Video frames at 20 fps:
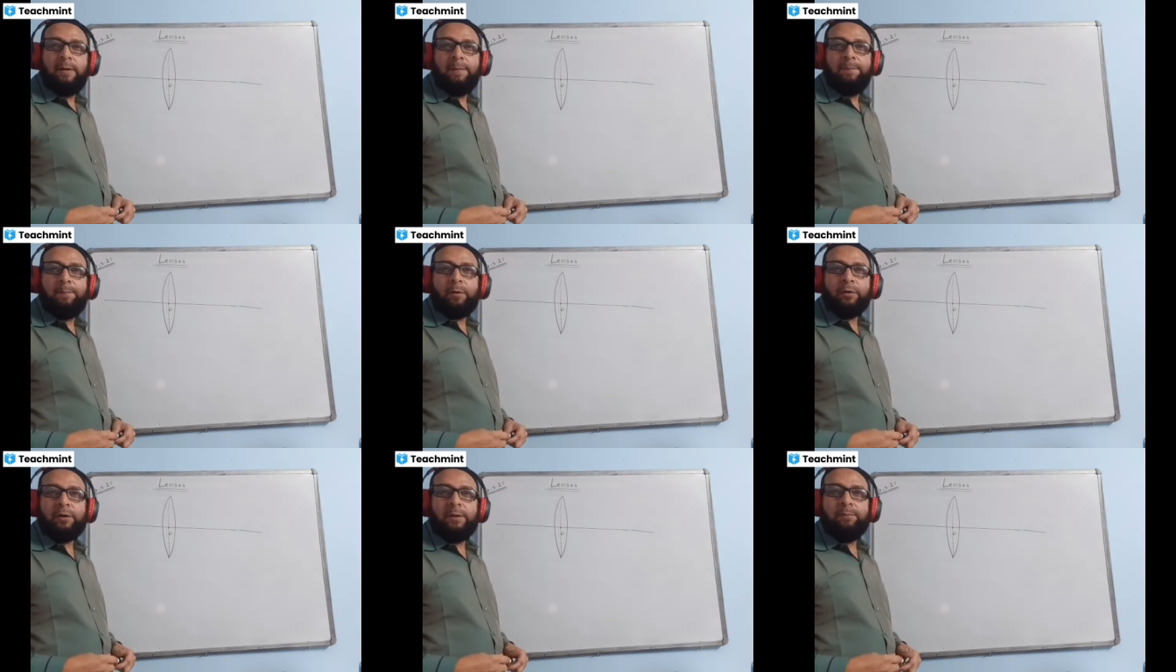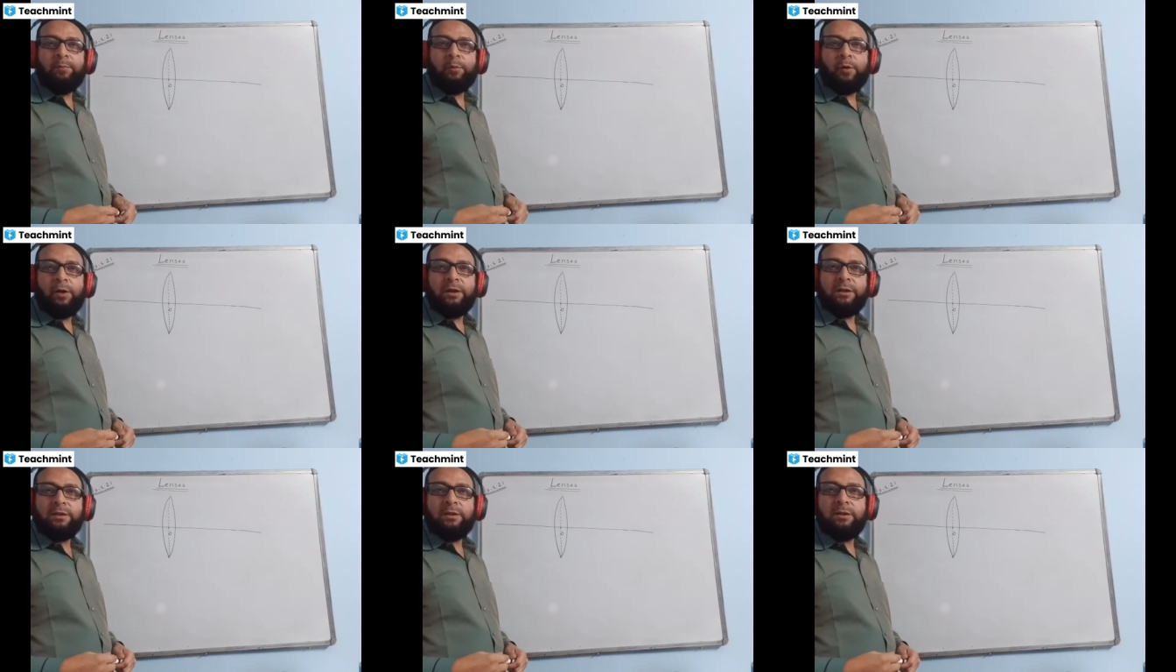There are two
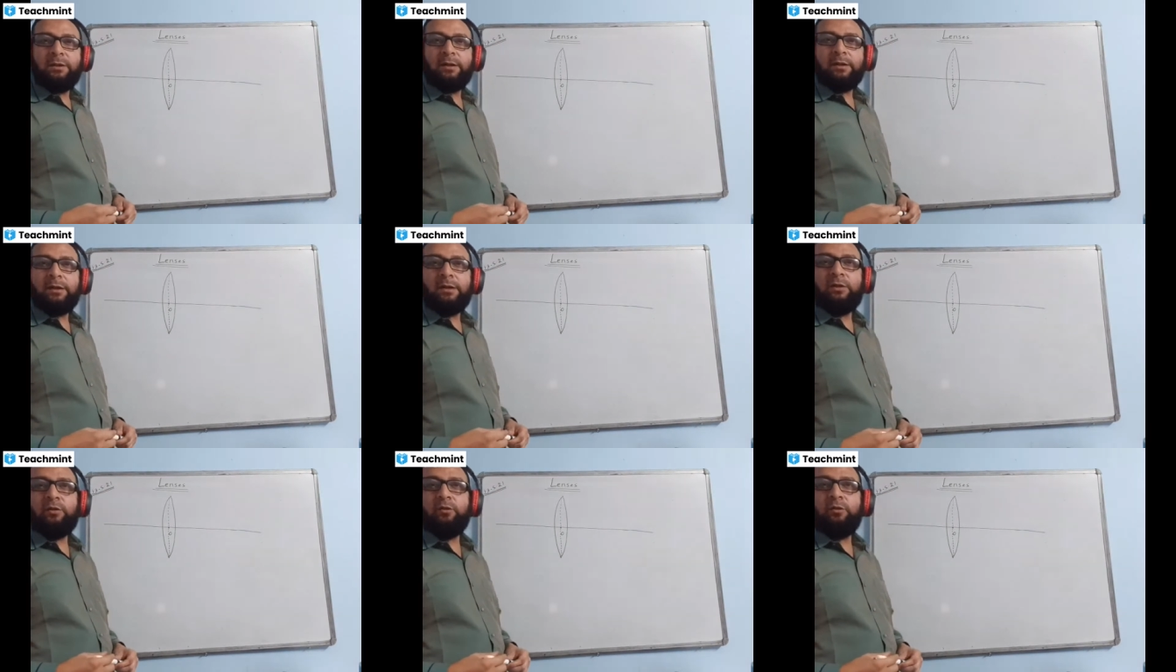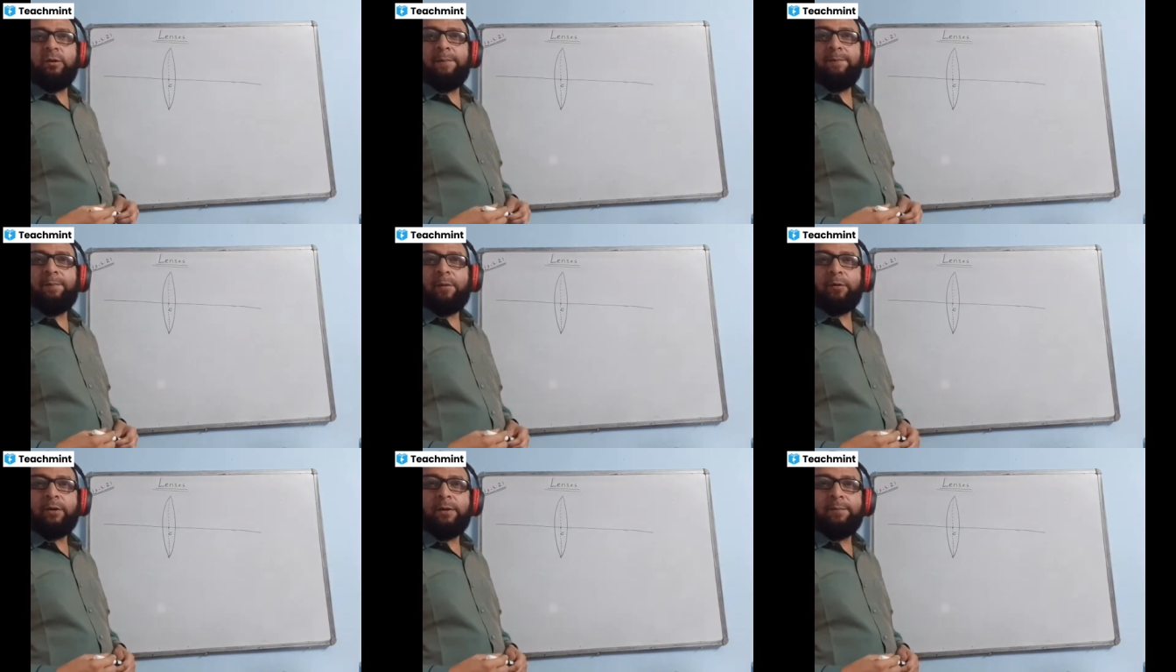important points.
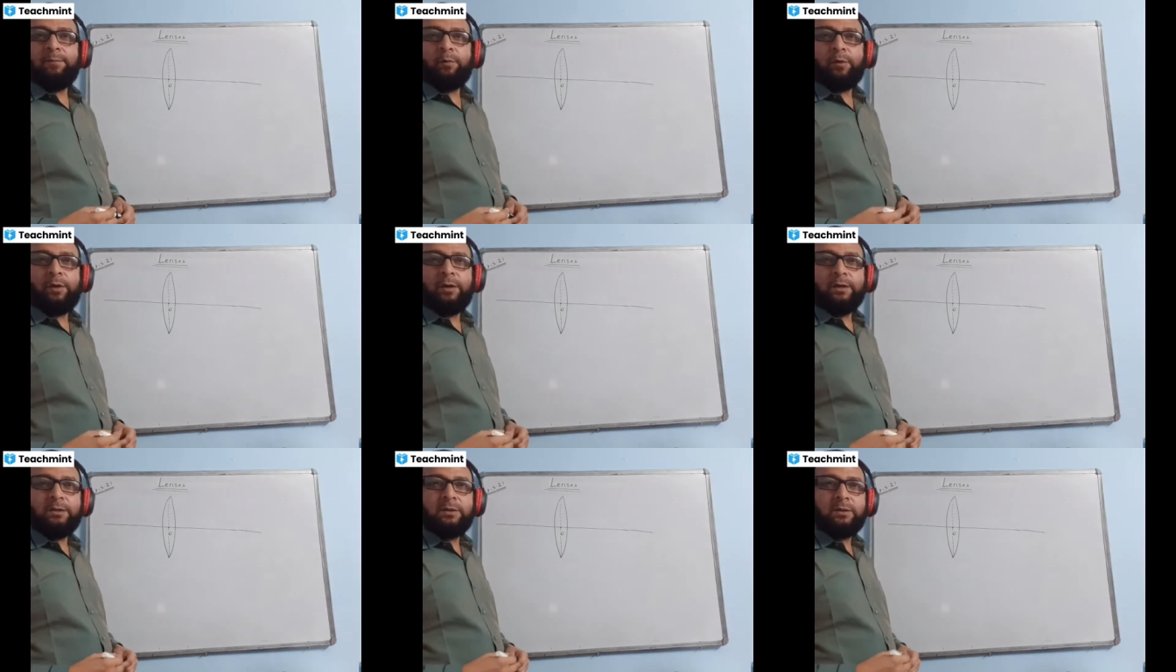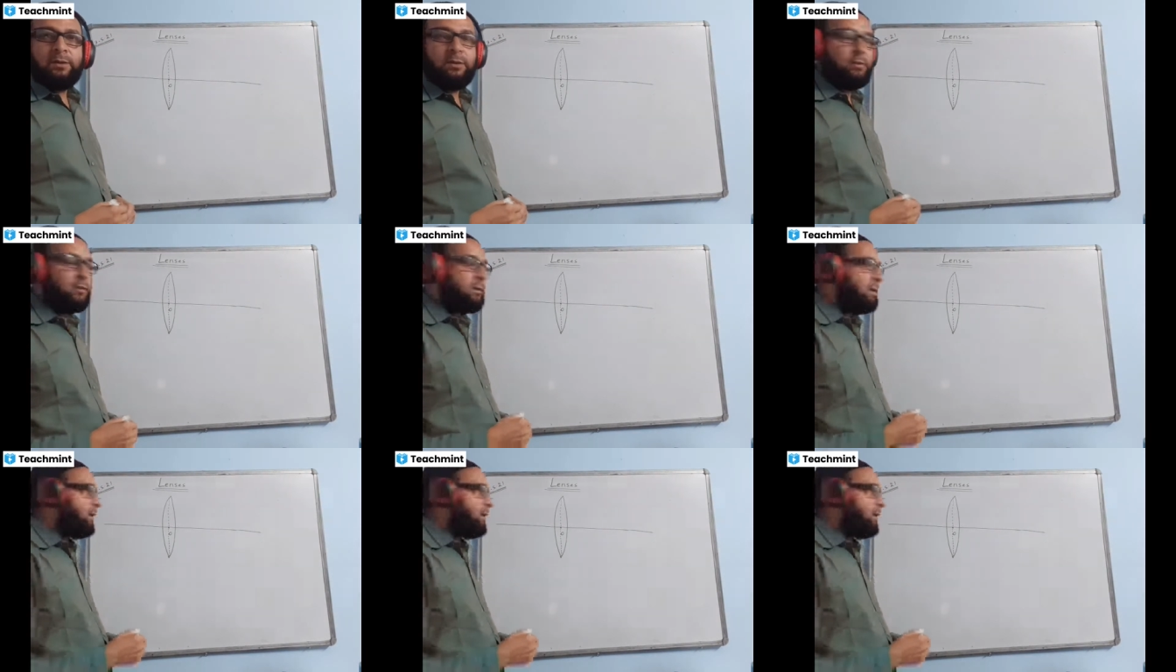Okay, one point